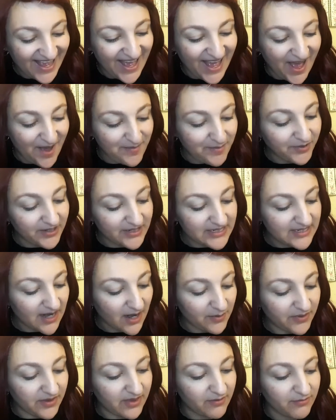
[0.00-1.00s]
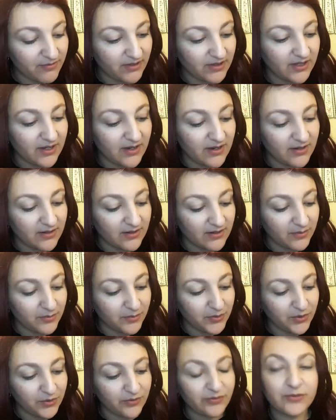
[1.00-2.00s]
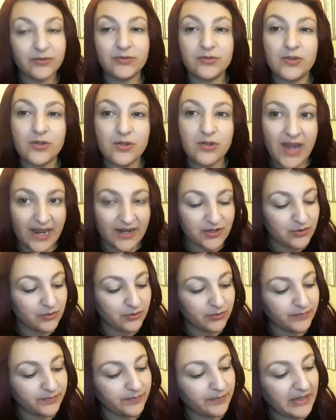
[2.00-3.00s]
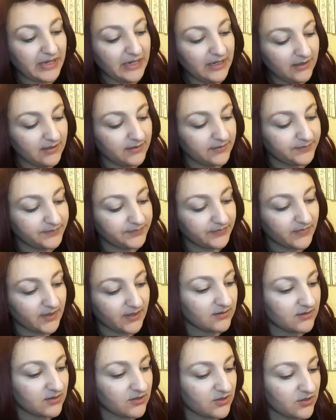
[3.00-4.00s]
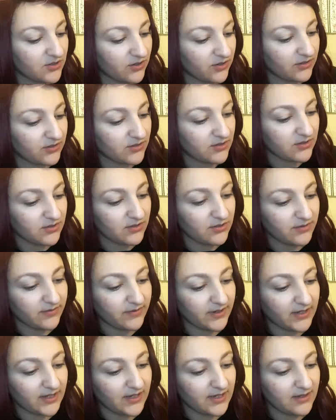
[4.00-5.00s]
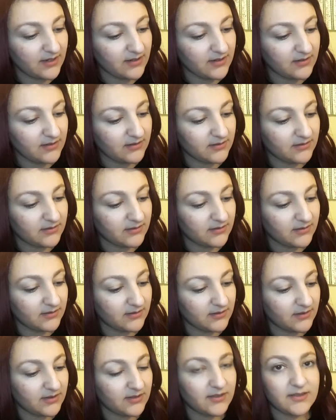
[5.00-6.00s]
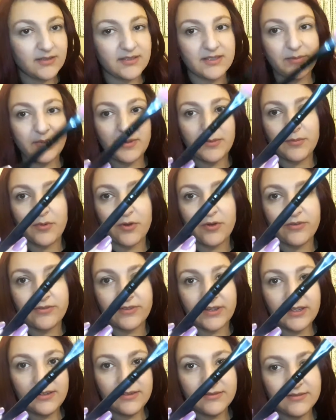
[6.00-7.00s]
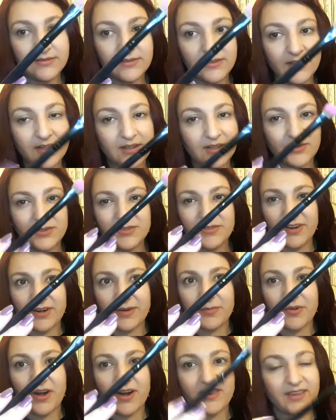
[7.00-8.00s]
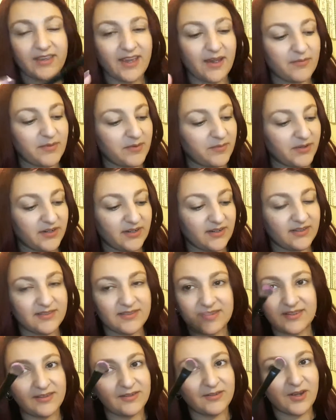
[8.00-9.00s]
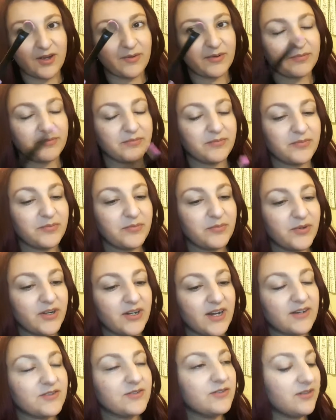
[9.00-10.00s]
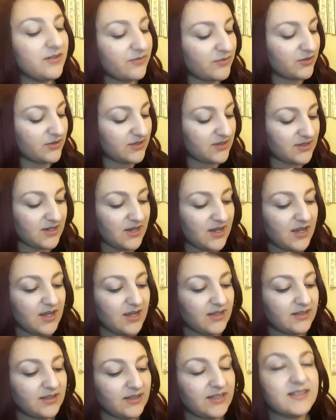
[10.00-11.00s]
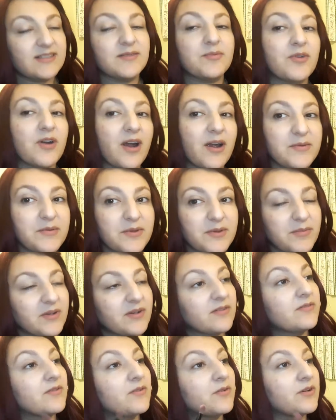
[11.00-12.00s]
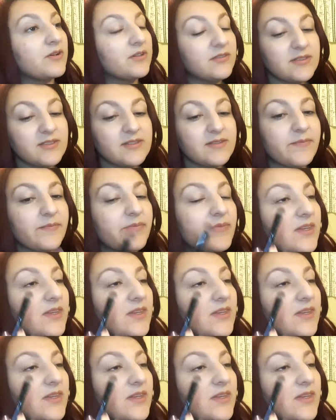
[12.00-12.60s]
Um, I'm going to start with a really beautiful natural pink. Just show you to you if I can. It's a bit mauvey. Looks very bright in the camera, but it, it'll go on pretty natural. And of course, the lids are primed with a bit of oils.